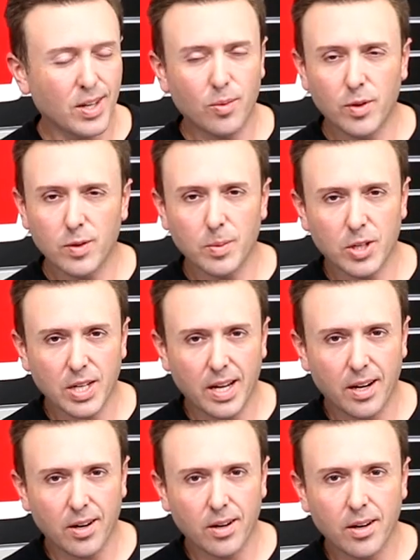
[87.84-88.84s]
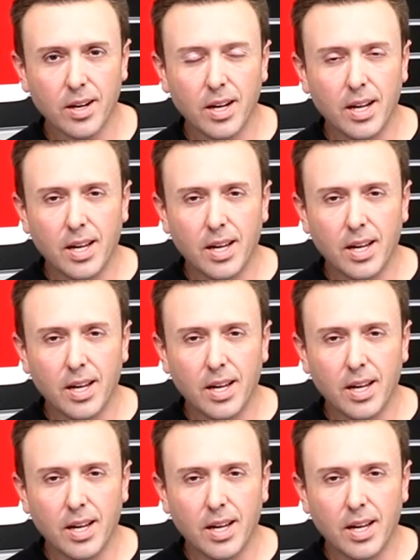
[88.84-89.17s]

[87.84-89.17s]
They don't move as much air.